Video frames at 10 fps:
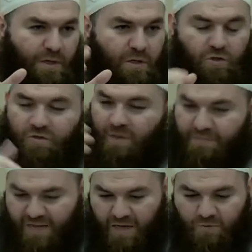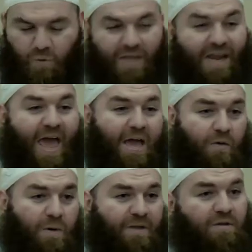So sometimes we get
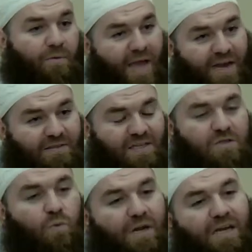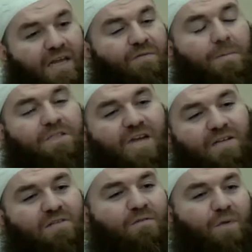angry, but the reality is we didn't give them a
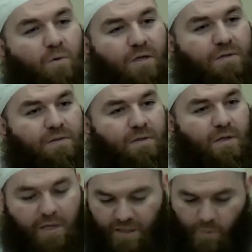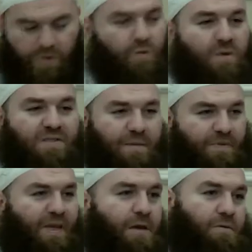chance to focus. They were doing
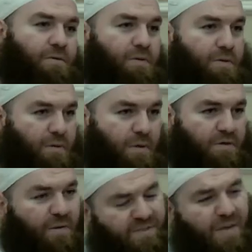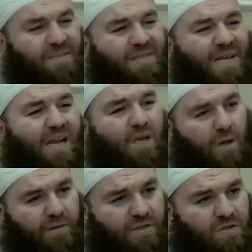something else. Sometimes it's an
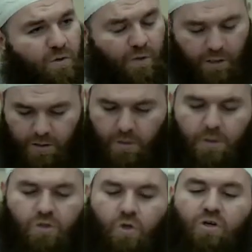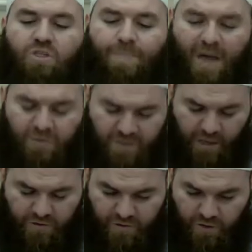adult that's doing it. So your spouse
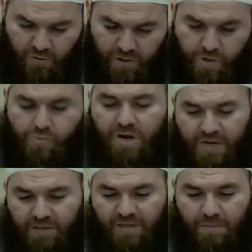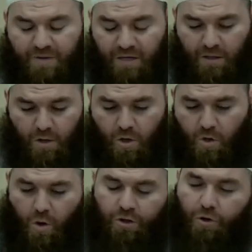talks to you and you're reading something,
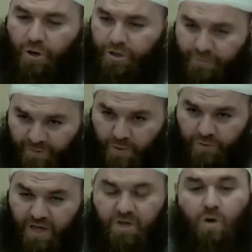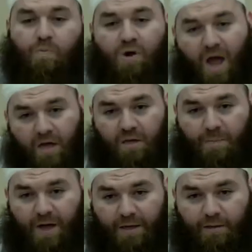or you're on your phone and you're
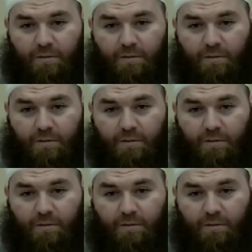preoccupied.